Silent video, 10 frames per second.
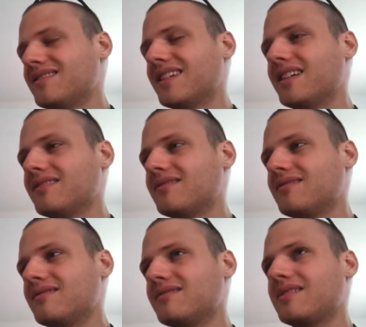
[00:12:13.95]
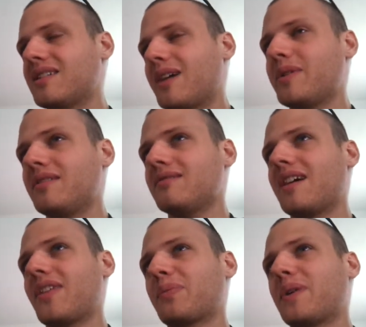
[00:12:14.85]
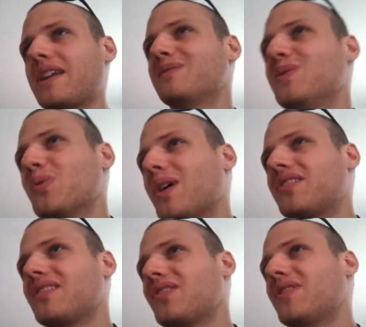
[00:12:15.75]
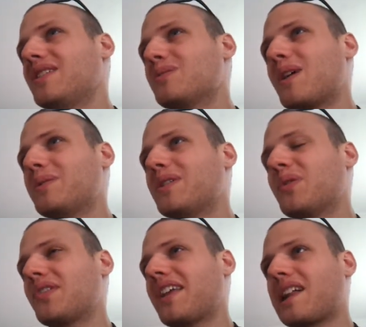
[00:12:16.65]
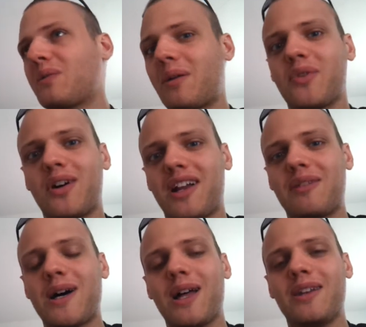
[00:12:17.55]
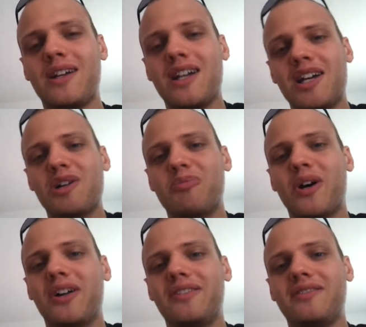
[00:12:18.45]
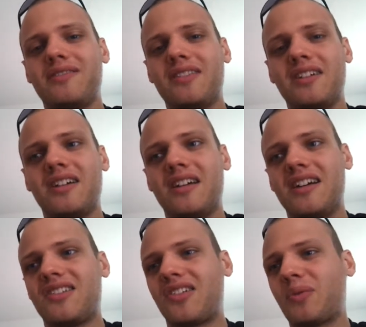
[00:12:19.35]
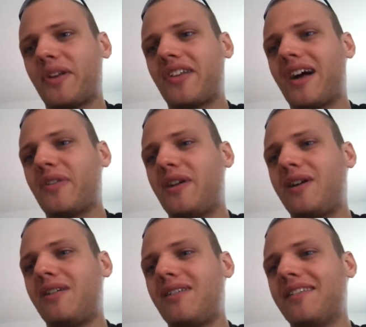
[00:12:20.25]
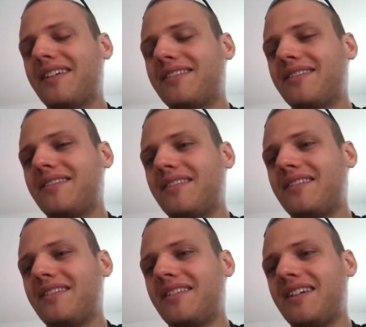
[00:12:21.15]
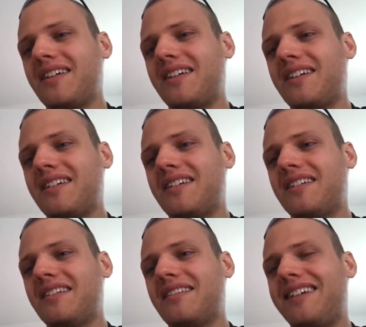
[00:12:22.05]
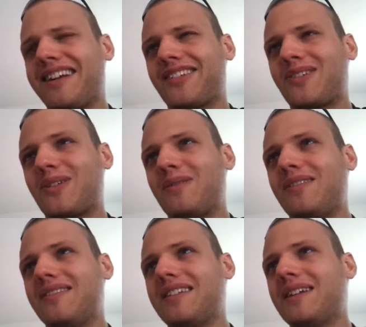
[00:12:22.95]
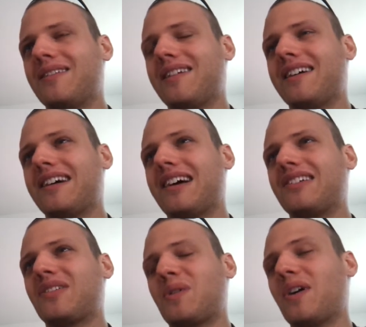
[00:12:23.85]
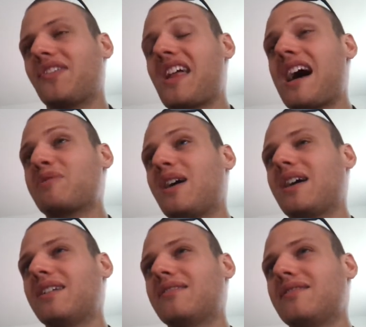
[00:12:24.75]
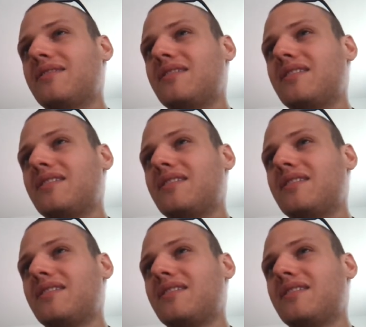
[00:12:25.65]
And at this point, anyone who's watching this video probably knows exactly what I'm talking about, but it's just what's out there. And I guess I shouldn't, I just realized that I'm kind of